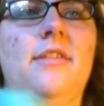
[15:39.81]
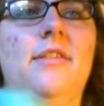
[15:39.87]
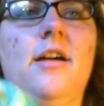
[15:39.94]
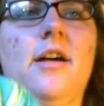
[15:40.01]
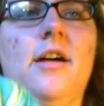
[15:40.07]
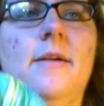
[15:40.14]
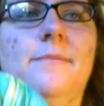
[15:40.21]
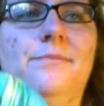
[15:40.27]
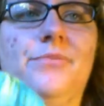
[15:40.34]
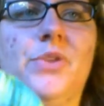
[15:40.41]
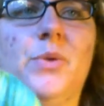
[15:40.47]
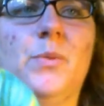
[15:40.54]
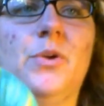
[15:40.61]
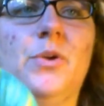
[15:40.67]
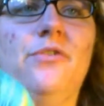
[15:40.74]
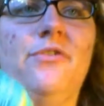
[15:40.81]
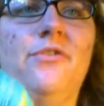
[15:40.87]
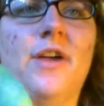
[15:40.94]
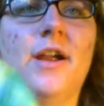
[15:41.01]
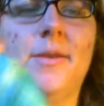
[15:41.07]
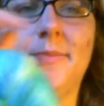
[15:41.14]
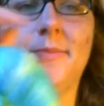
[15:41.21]
with
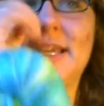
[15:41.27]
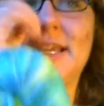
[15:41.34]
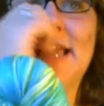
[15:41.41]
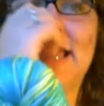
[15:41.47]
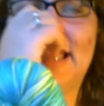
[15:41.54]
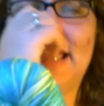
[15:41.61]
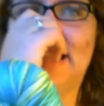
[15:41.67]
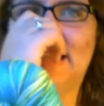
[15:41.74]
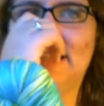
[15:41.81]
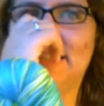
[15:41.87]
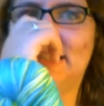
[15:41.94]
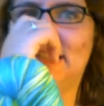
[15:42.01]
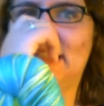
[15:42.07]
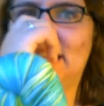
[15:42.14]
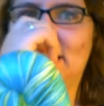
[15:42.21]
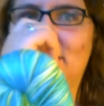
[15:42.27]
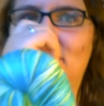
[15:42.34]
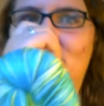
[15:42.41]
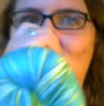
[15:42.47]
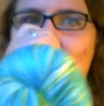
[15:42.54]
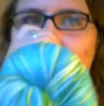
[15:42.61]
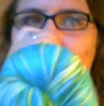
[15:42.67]
Wolf Farms,
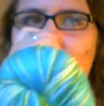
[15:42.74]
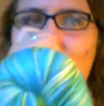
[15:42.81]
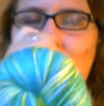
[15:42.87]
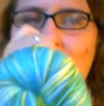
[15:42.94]
the